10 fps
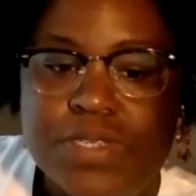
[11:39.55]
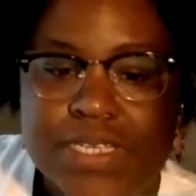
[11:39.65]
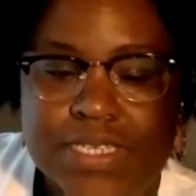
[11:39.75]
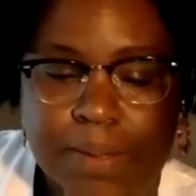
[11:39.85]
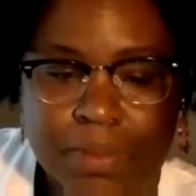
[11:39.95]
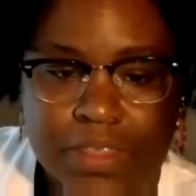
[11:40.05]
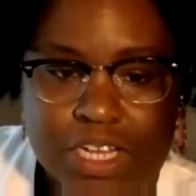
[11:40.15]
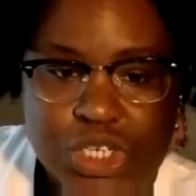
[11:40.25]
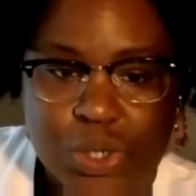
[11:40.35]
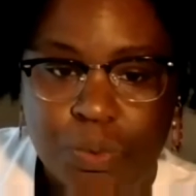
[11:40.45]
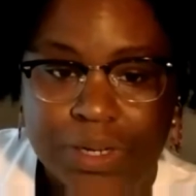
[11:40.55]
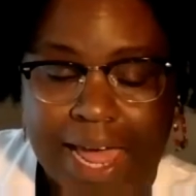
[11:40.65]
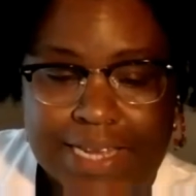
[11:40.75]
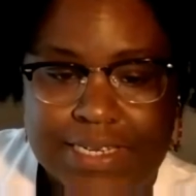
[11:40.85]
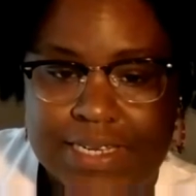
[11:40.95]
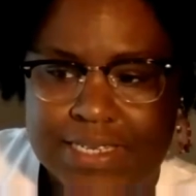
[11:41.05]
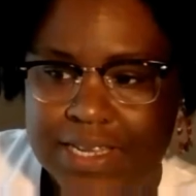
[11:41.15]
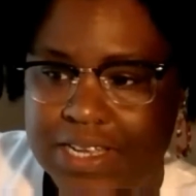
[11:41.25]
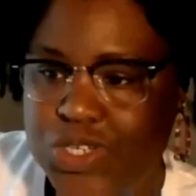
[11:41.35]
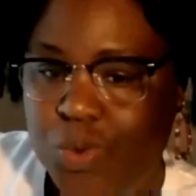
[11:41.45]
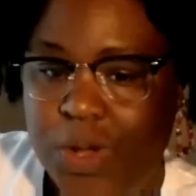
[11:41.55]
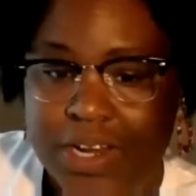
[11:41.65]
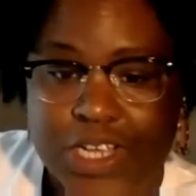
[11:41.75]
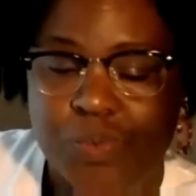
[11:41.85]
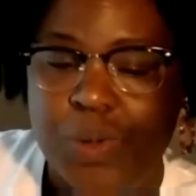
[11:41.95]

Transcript: you see something that you would like to attend, join us.